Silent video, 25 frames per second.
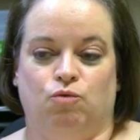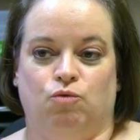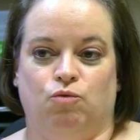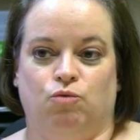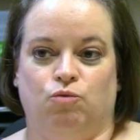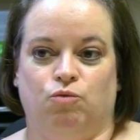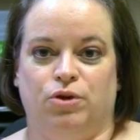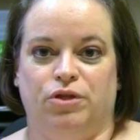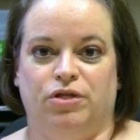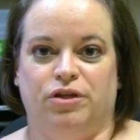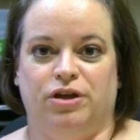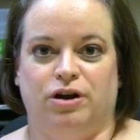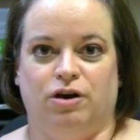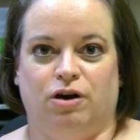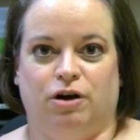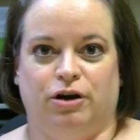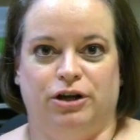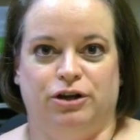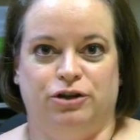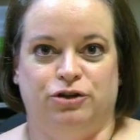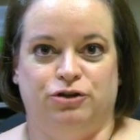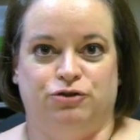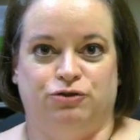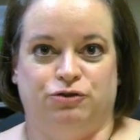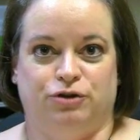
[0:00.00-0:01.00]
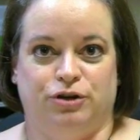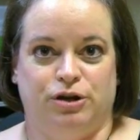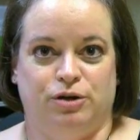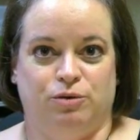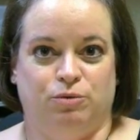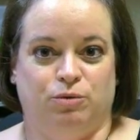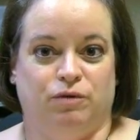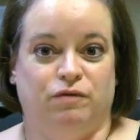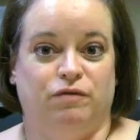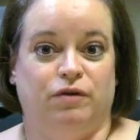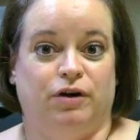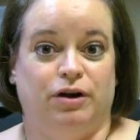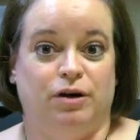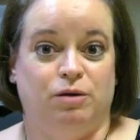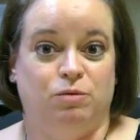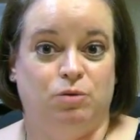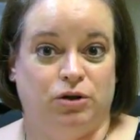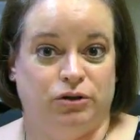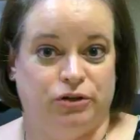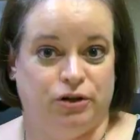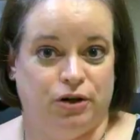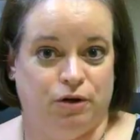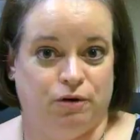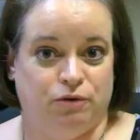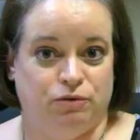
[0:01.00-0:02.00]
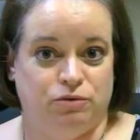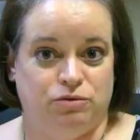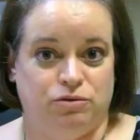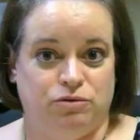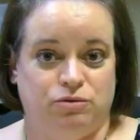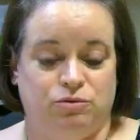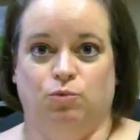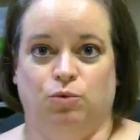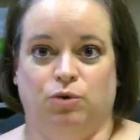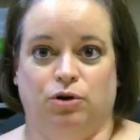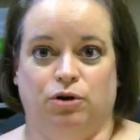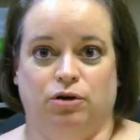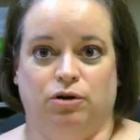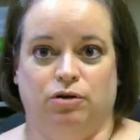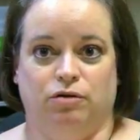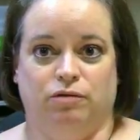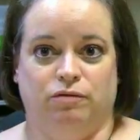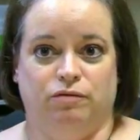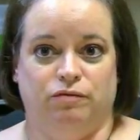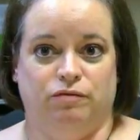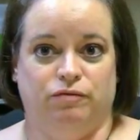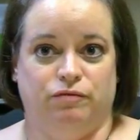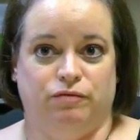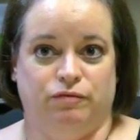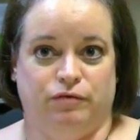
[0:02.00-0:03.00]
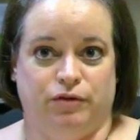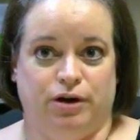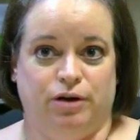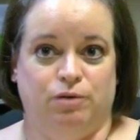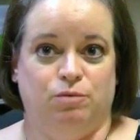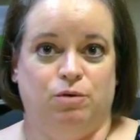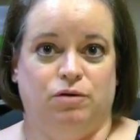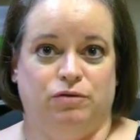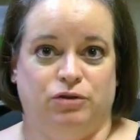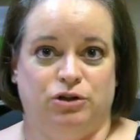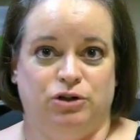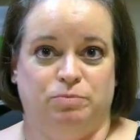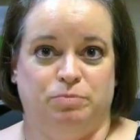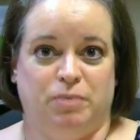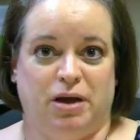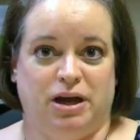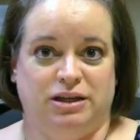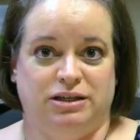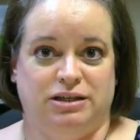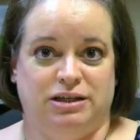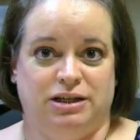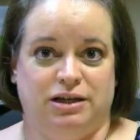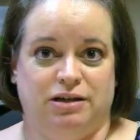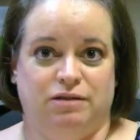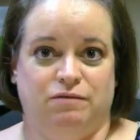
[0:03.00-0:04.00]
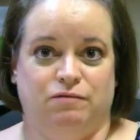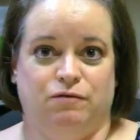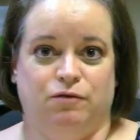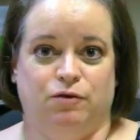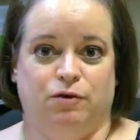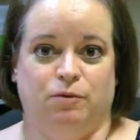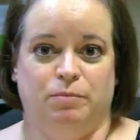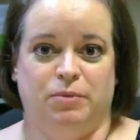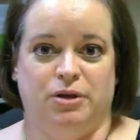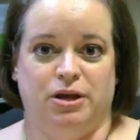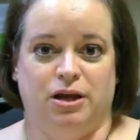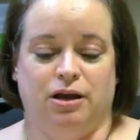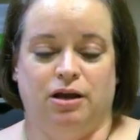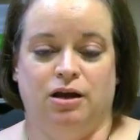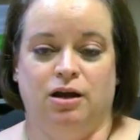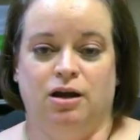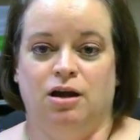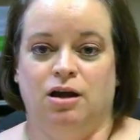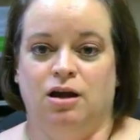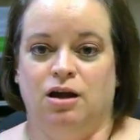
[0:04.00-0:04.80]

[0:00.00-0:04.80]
Within our industry, we're very well known. We're very well respected for being,